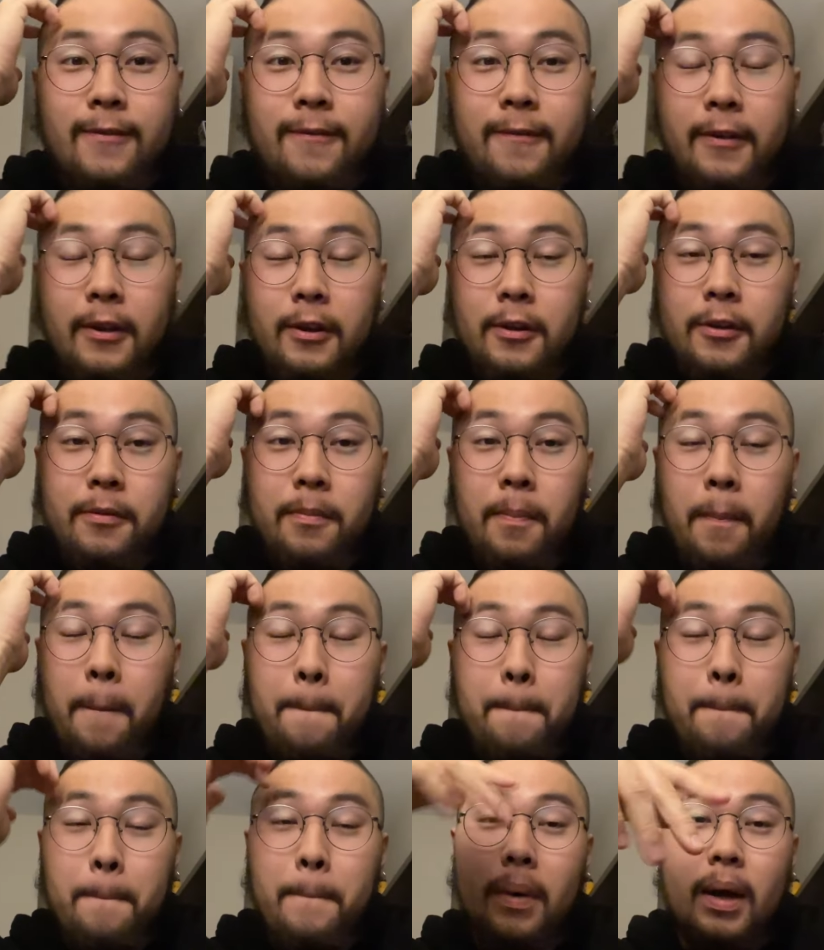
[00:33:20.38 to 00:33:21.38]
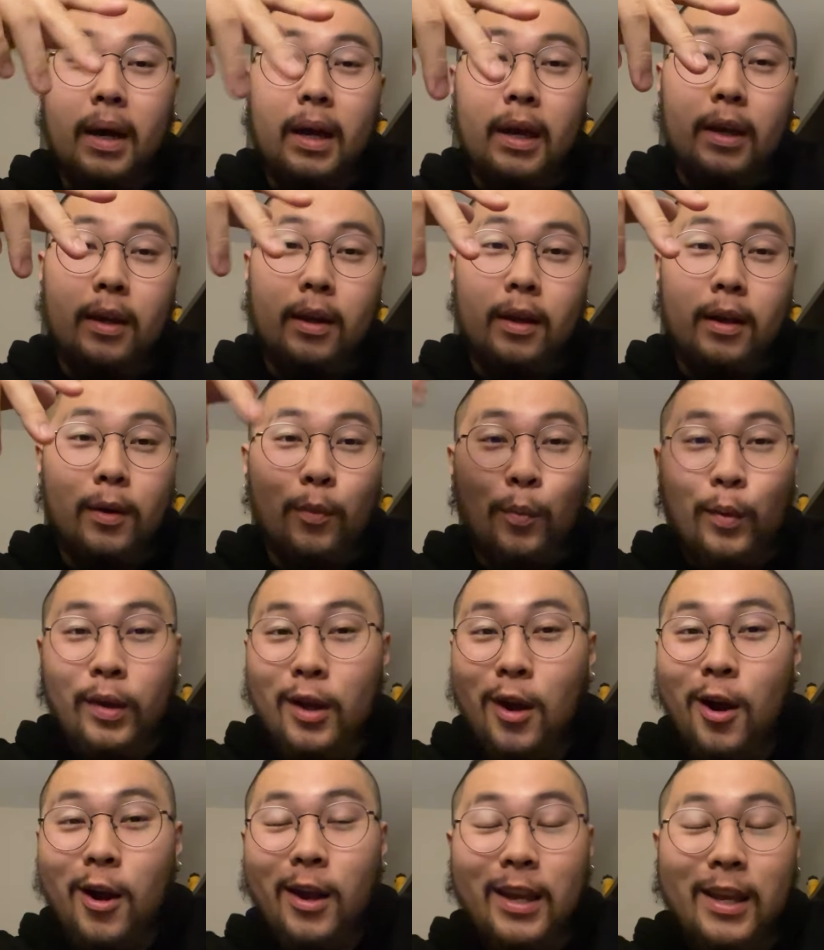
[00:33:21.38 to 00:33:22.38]
film, but we
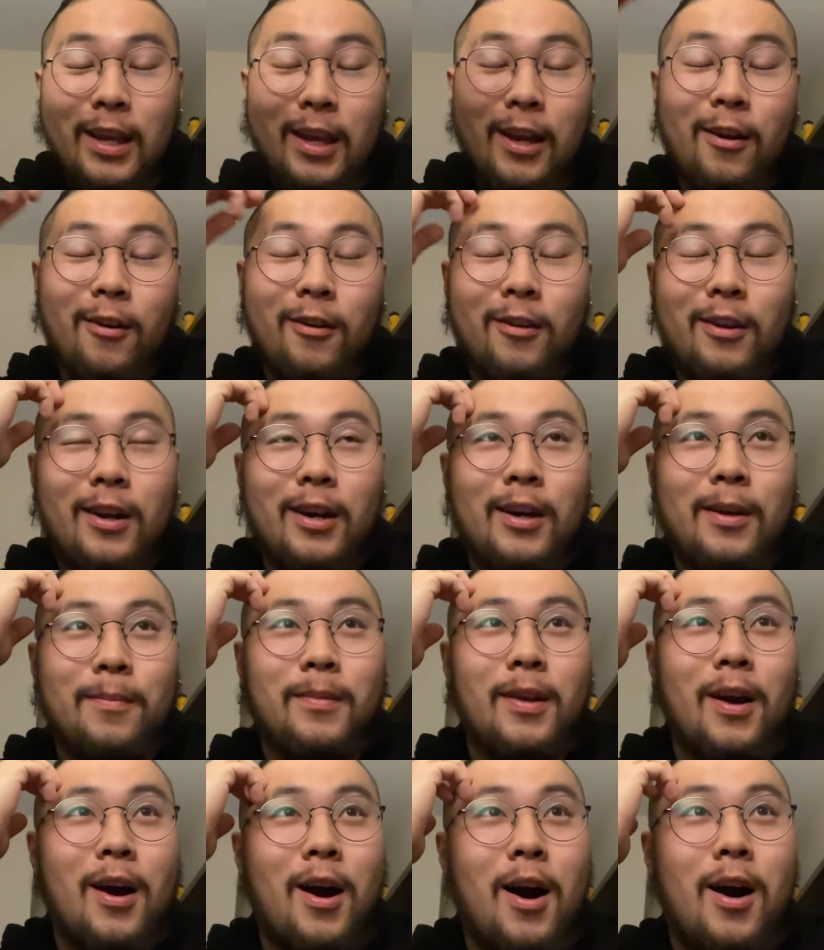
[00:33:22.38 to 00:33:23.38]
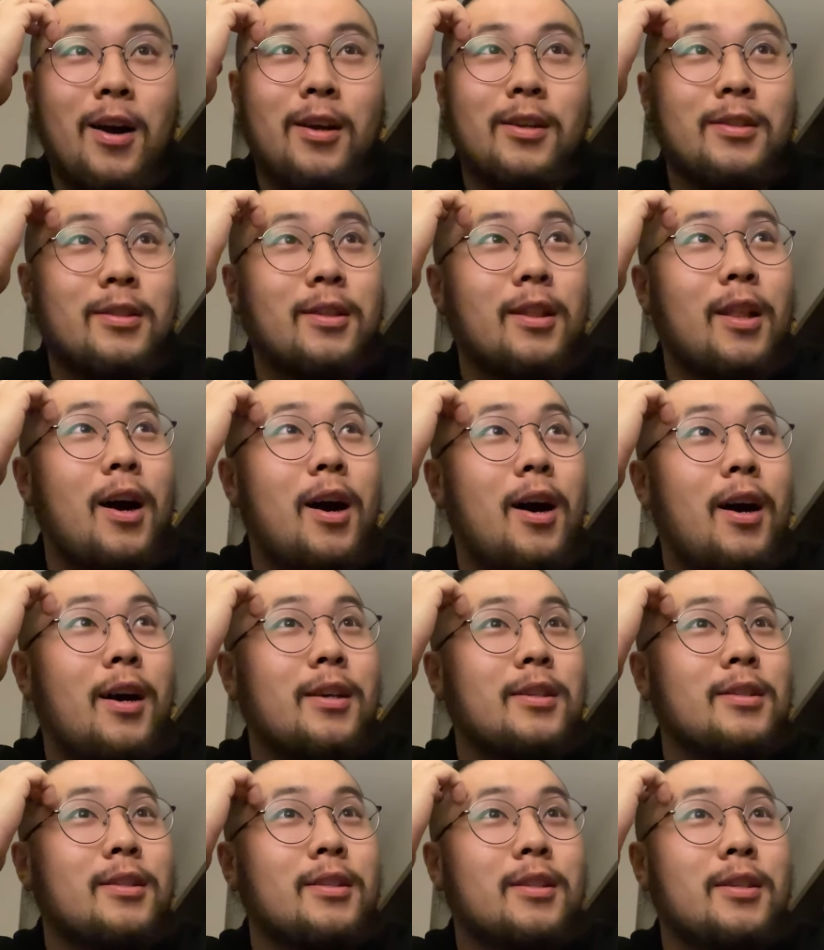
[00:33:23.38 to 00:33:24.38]
are here. Um, the Hawks
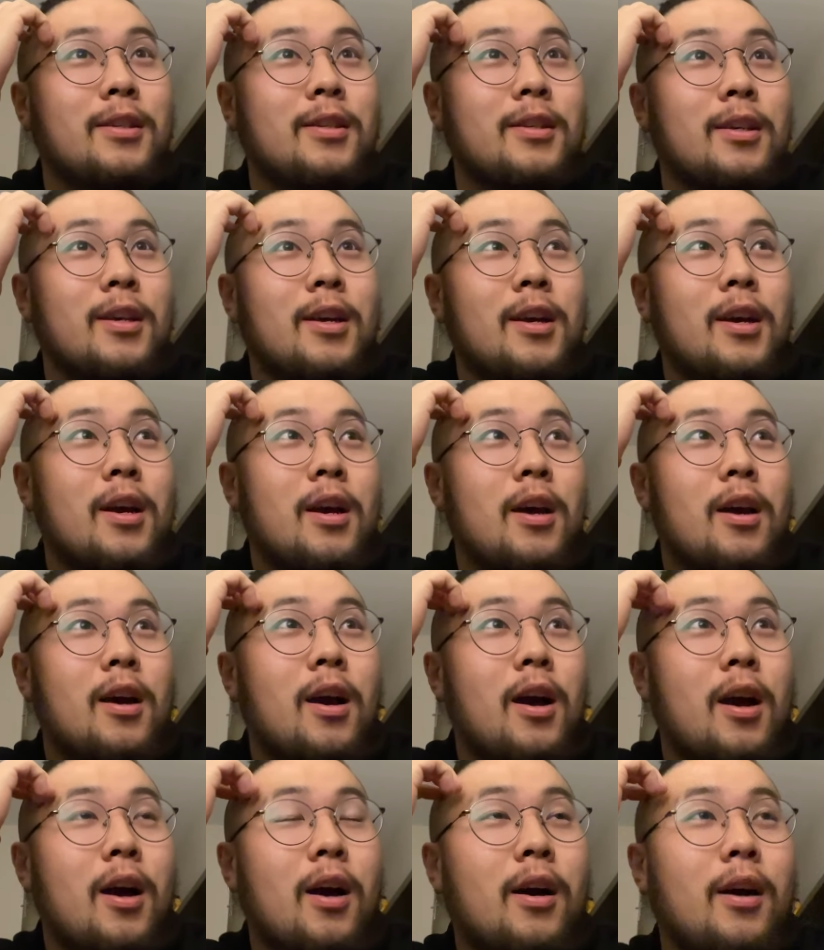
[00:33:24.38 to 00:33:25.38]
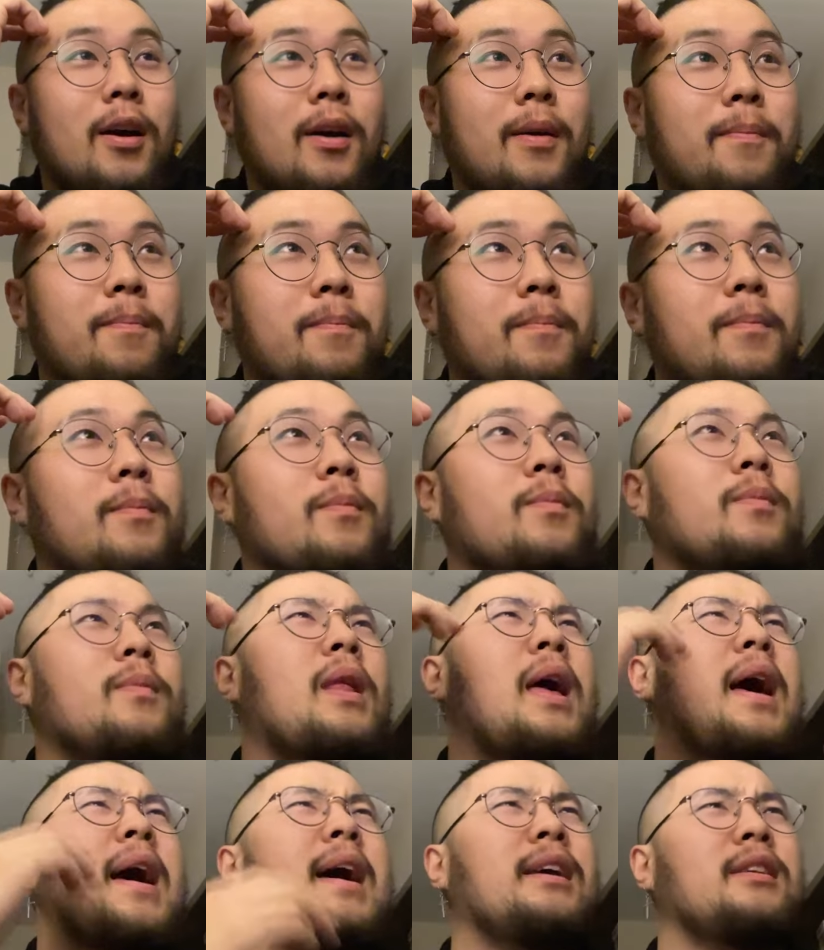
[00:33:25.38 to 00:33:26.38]
lost um,
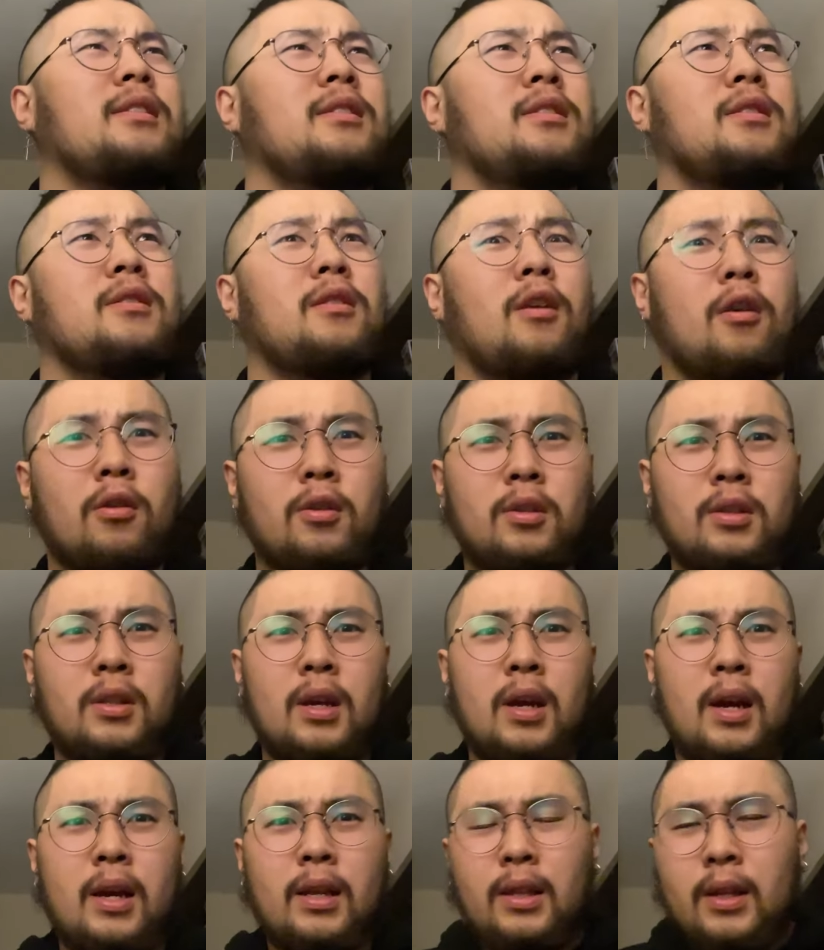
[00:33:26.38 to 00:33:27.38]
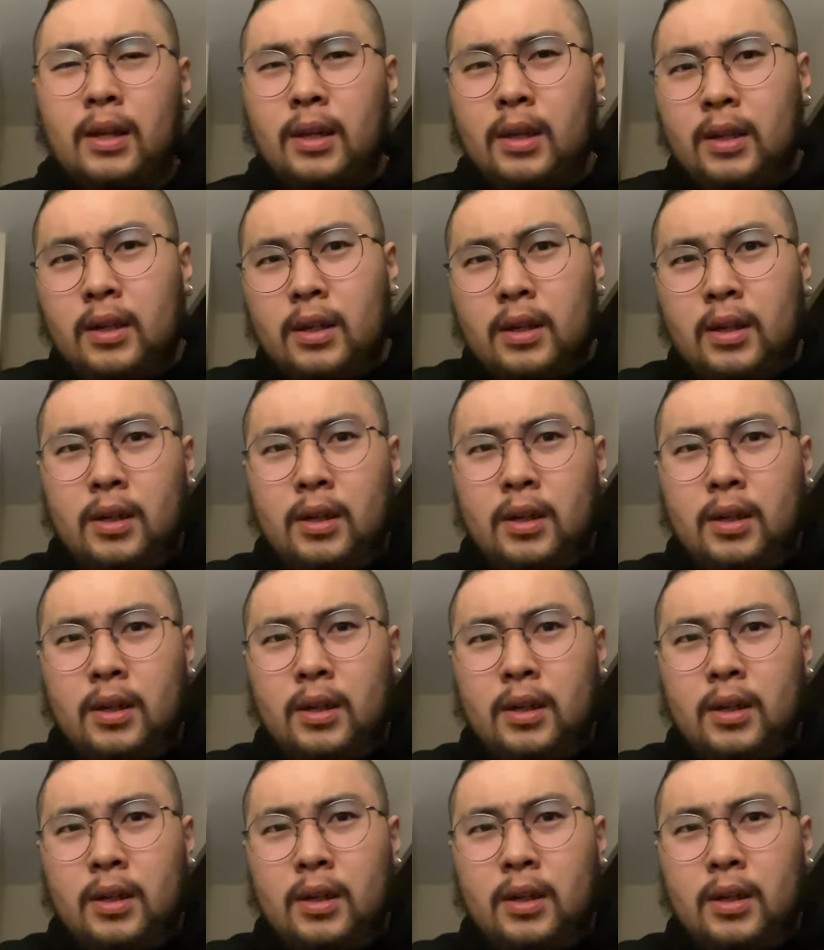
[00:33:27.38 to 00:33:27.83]
last Thursday, I think.